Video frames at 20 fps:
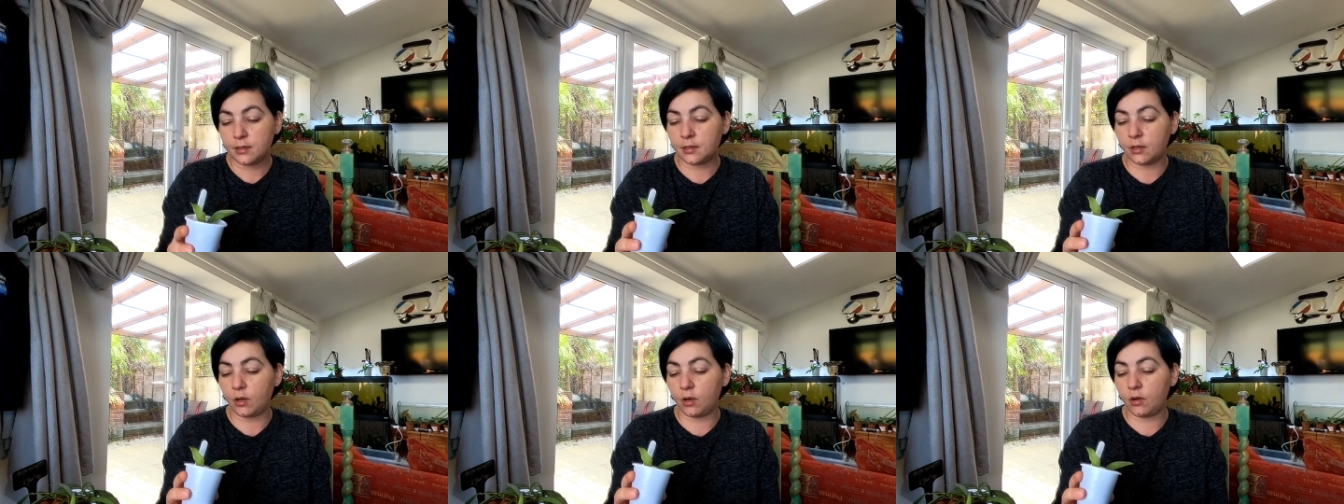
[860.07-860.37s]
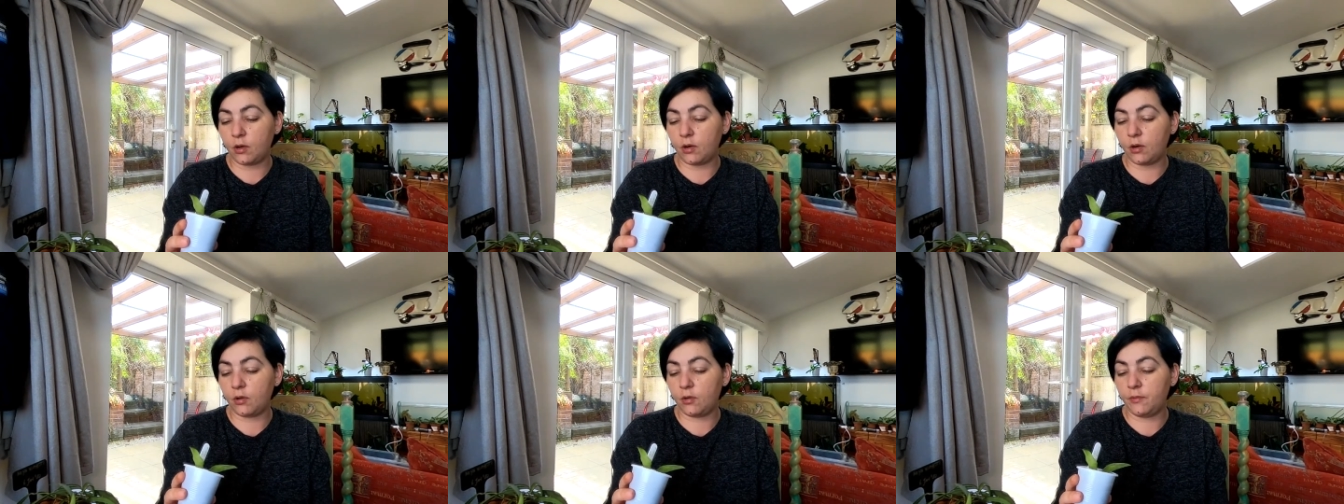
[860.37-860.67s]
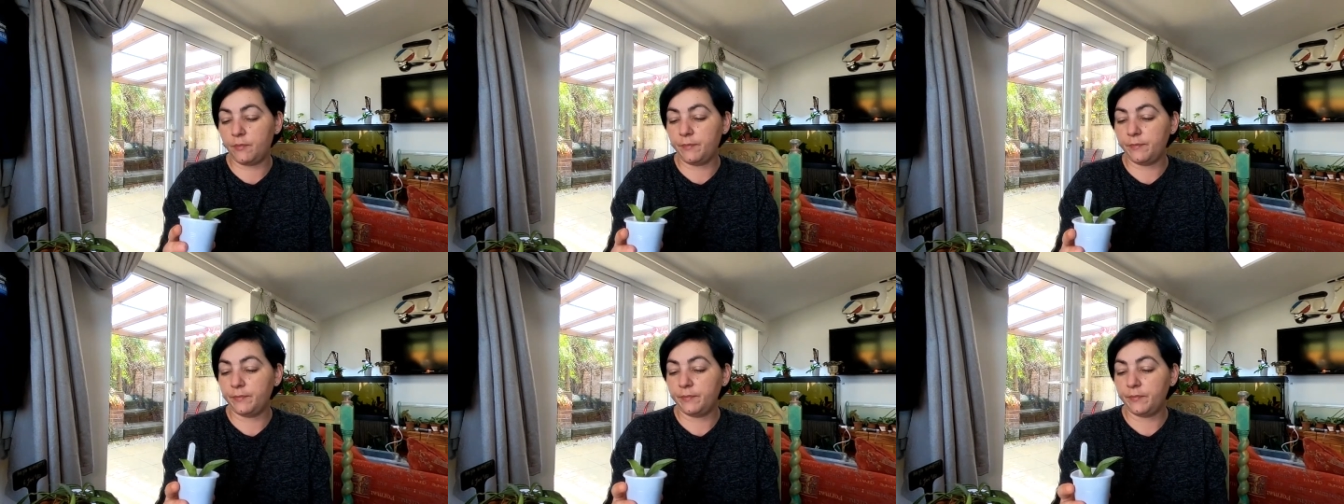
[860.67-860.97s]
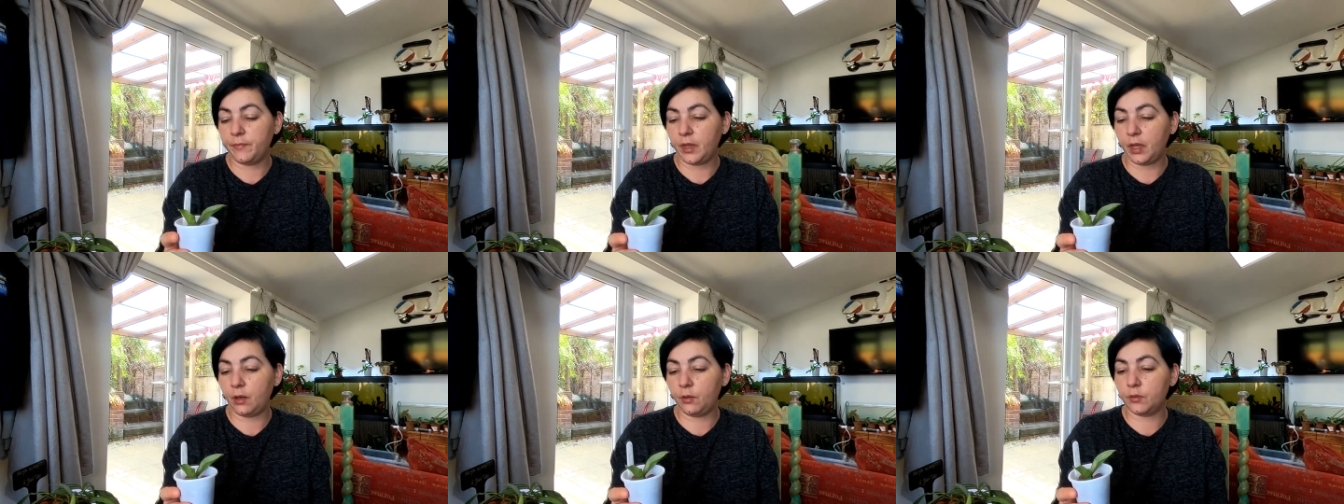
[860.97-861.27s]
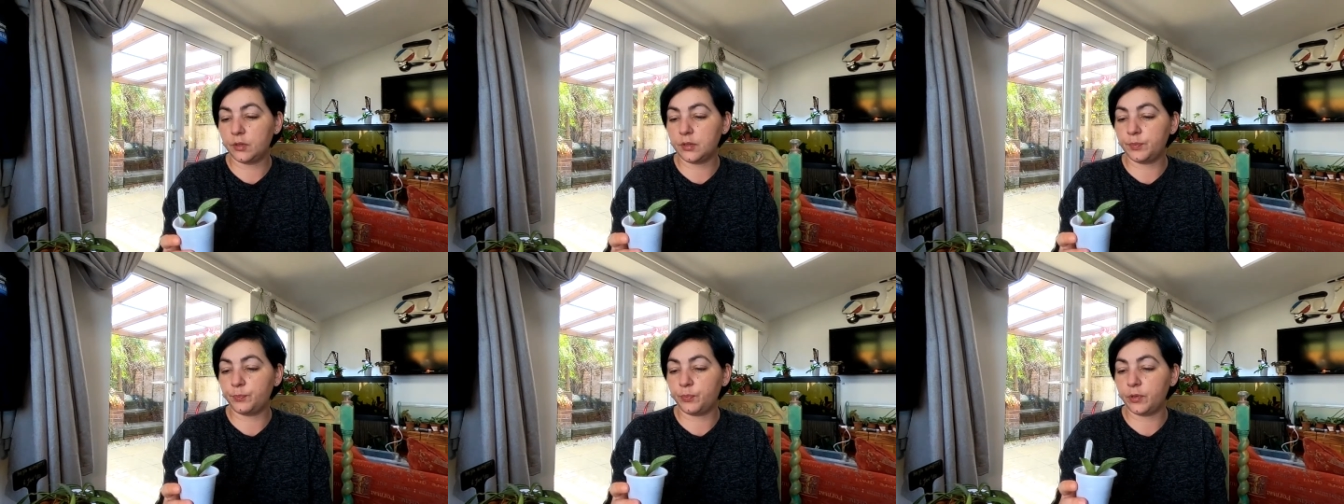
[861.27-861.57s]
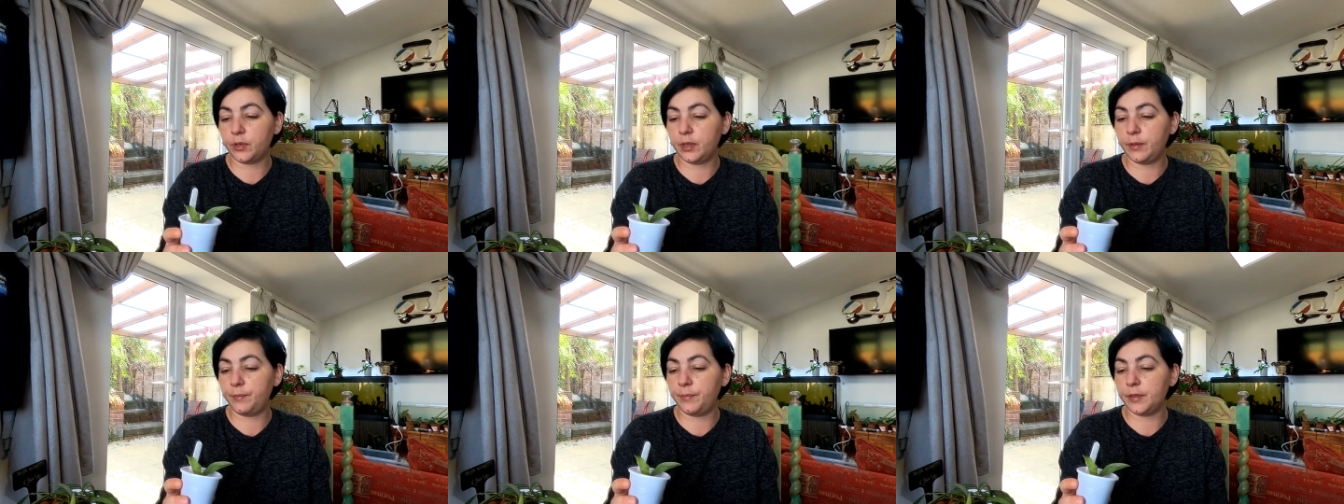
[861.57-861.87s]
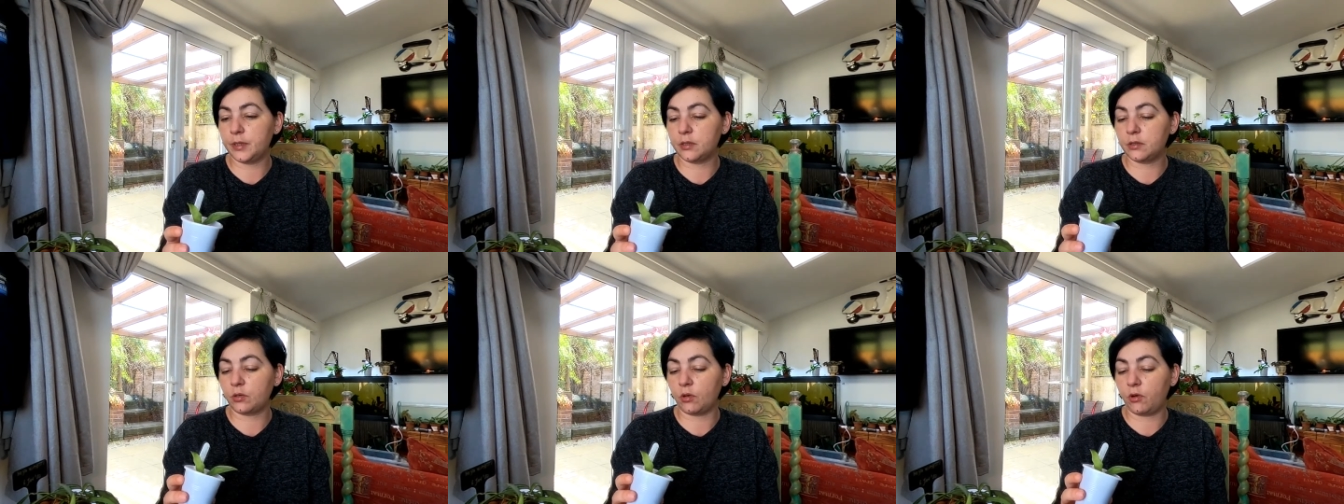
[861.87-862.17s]
so I was pretty
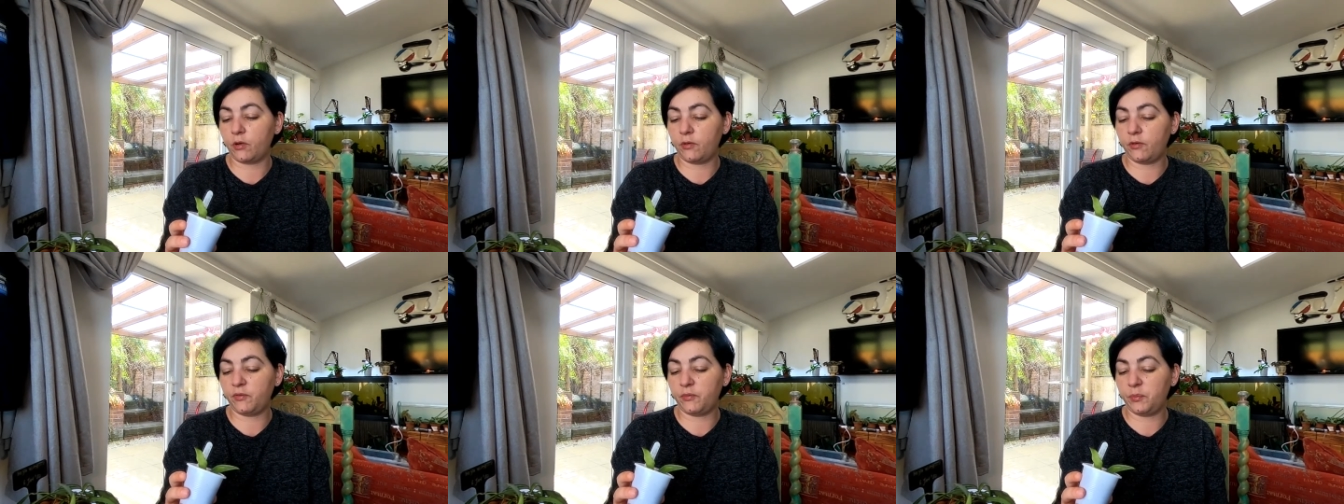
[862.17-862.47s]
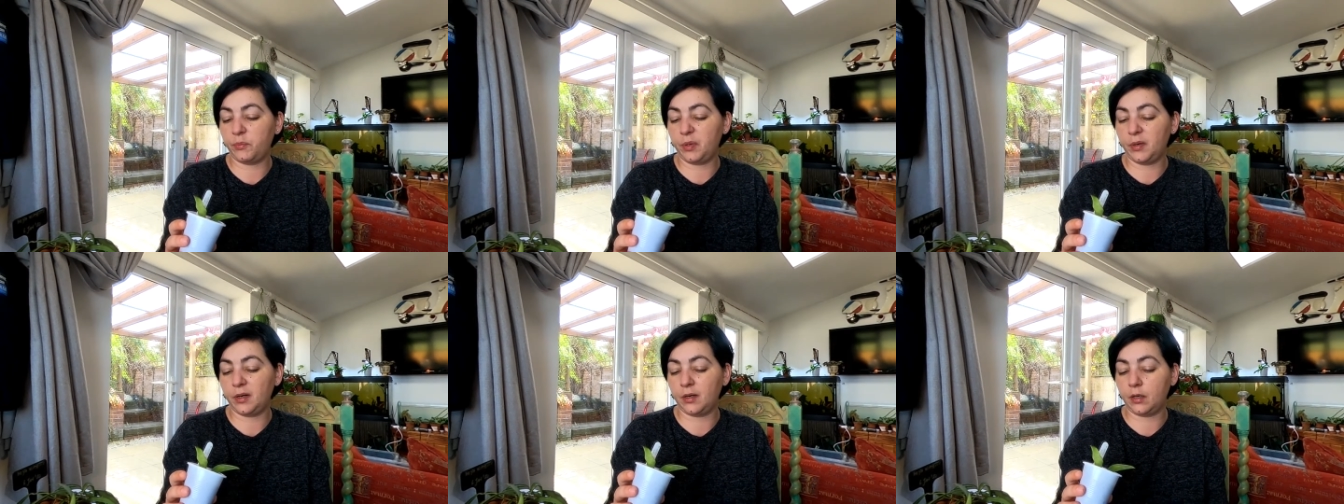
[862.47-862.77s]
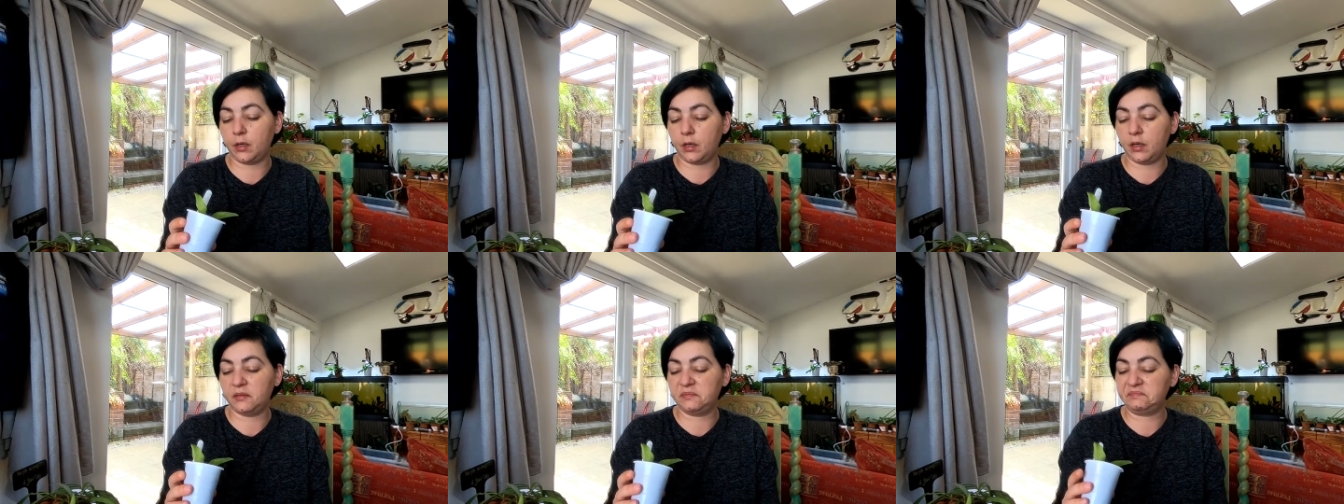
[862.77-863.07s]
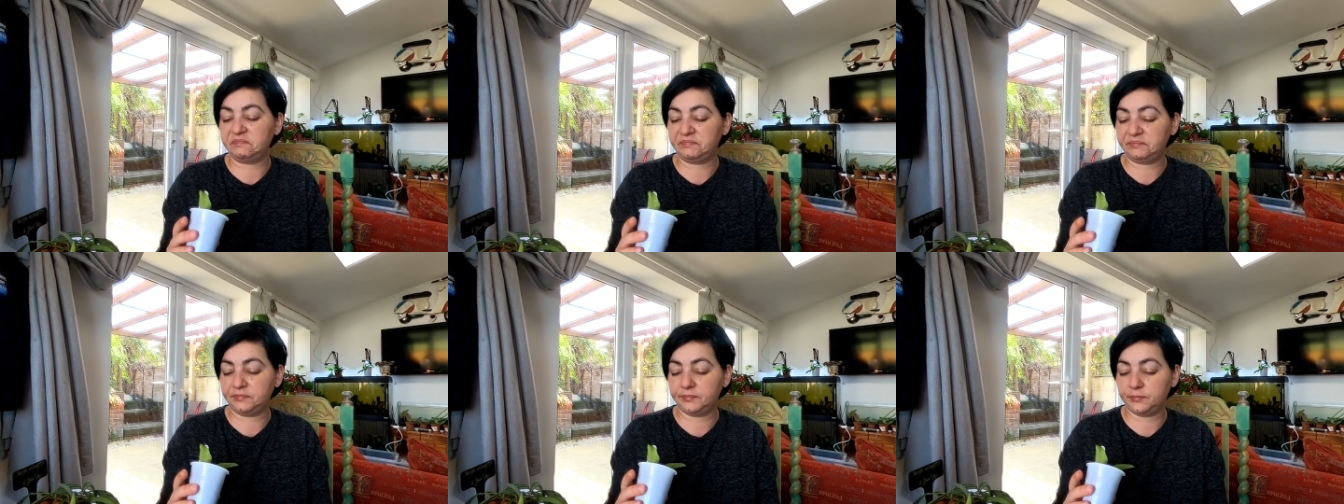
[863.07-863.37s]
pissed off but